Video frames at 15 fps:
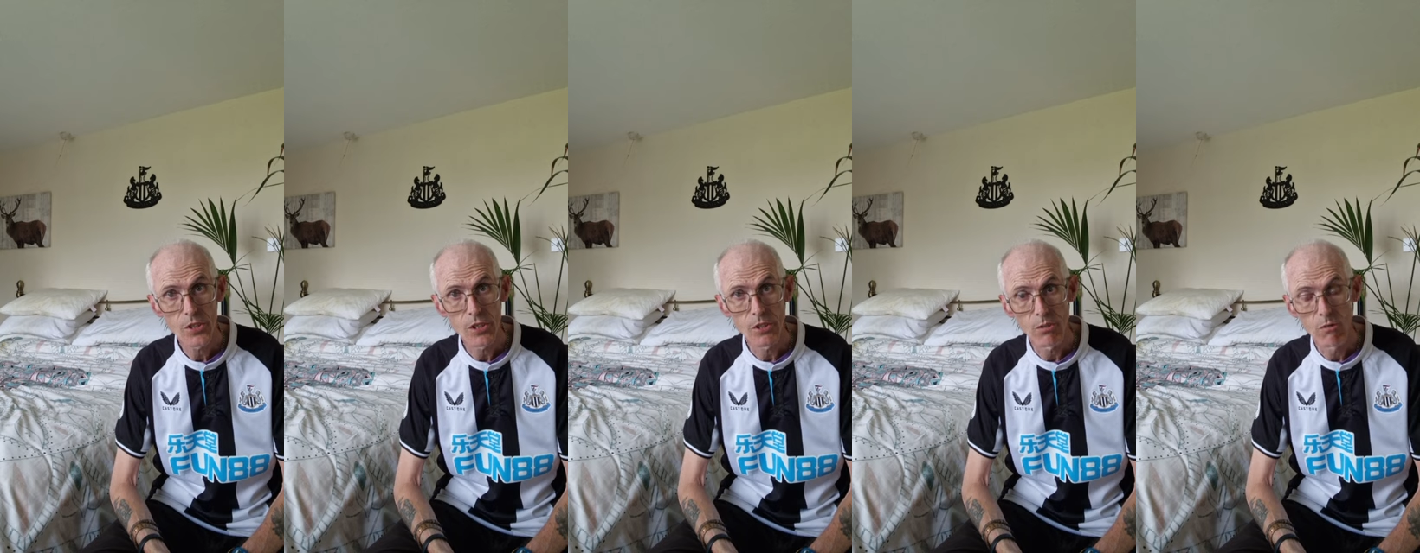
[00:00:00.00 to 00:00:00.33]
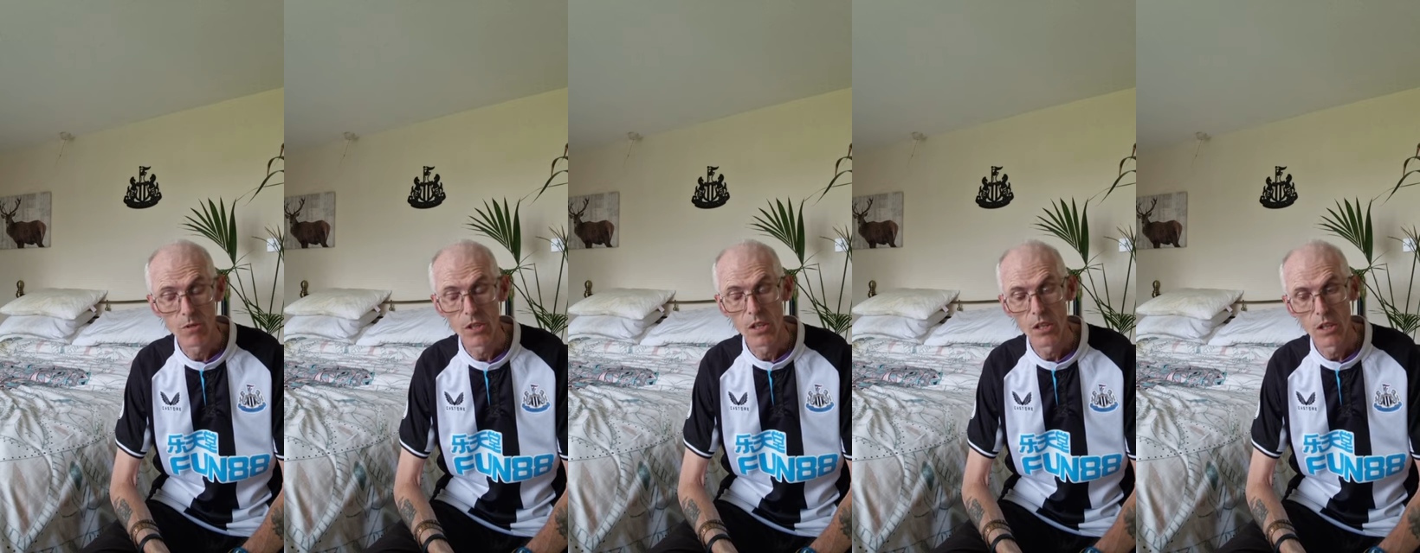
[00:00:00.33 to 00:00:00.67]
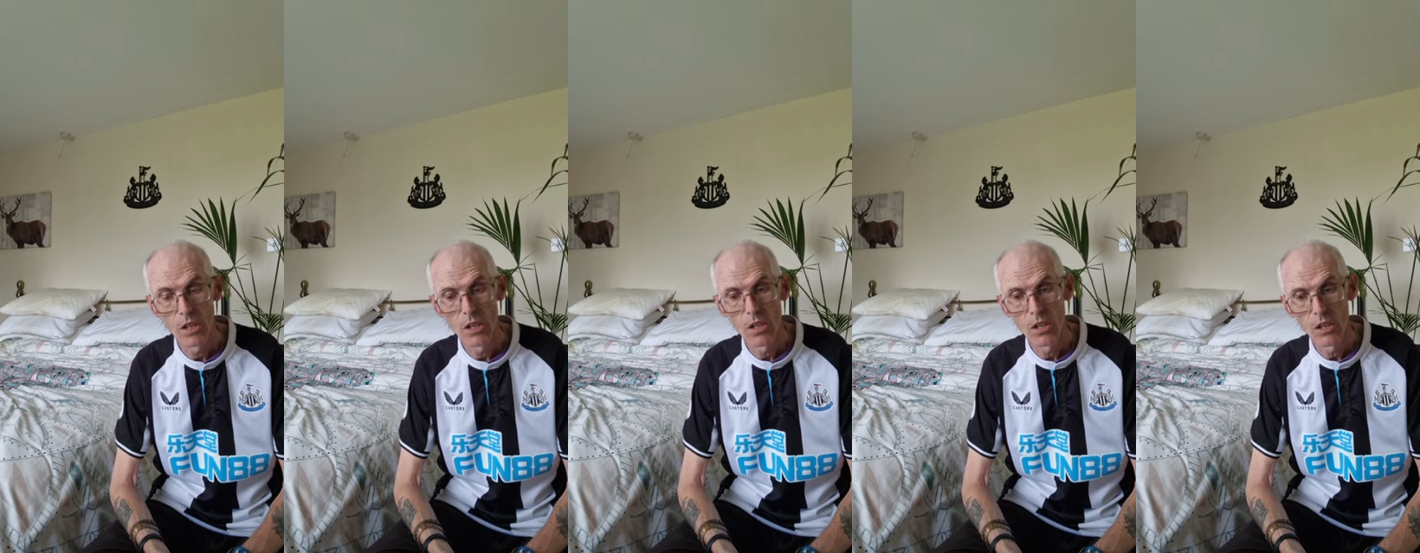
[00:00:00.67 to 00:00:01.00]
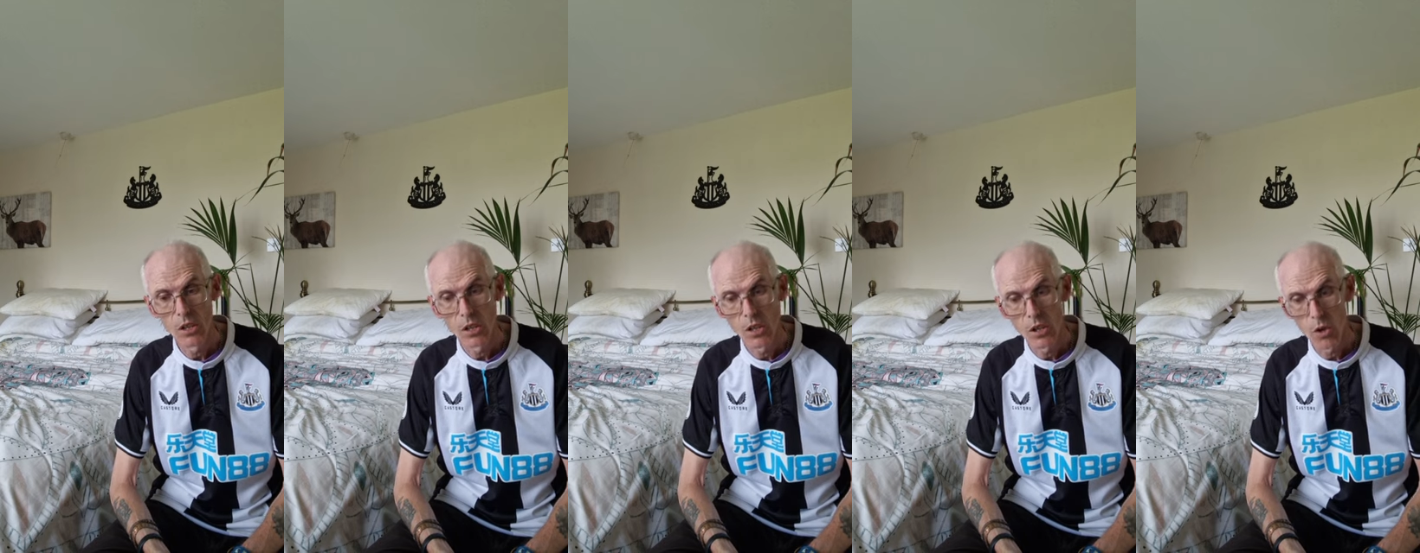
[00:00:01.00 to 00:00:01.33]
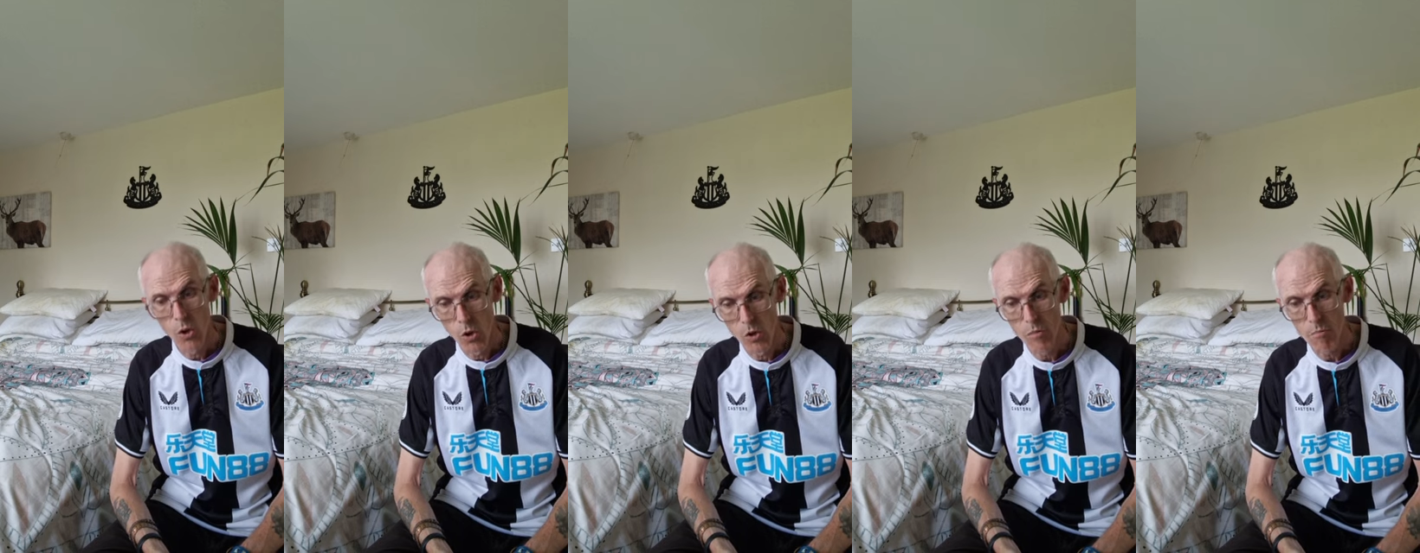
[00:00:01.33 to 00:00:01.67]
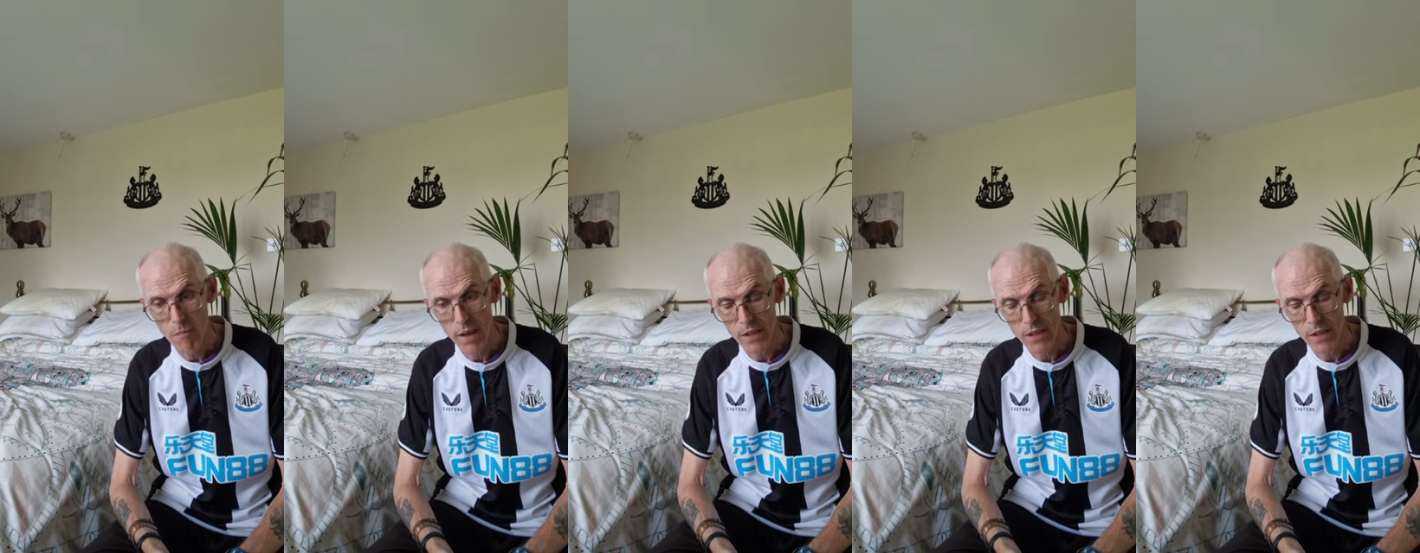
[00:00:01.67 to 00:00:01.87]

to home